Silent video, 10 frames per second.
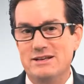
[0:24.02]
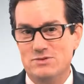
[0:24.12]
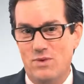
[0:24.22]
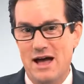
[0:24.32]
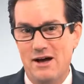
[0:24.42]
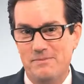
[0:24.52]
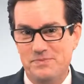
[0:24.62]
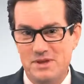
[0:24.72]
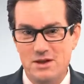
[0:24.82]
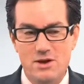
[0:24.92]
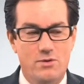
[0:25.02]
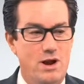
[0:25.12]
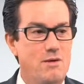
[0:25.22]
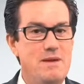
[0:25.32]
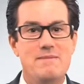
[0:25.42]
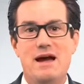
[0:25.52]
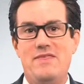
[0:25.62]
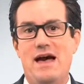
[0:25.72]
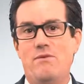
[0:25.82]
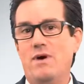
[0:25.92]
as well. What do I mean by
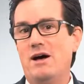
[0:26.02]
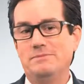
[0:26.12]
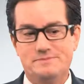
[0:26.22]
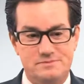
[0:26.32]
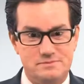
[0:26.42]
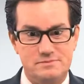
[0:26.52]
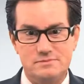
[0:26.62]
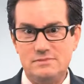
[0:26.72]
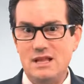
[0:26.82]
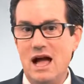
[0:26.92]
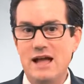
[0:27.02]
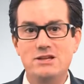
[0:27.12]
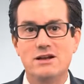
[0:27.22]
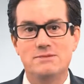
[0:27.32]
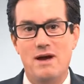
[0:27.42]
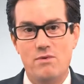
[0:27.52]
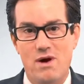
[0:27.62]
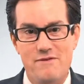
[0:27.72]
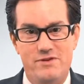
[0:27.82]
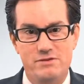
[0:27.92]
that? Well, I talk to my
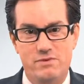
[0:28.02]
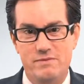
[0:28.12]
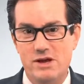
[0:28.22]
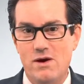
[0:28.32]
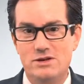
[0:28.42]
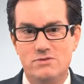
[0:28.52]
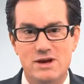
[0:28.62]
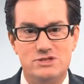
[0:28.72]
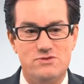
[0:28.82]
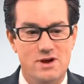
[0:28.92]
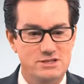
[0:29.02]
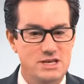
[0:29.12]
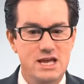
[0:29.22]
wife, and when we go out to restaurants,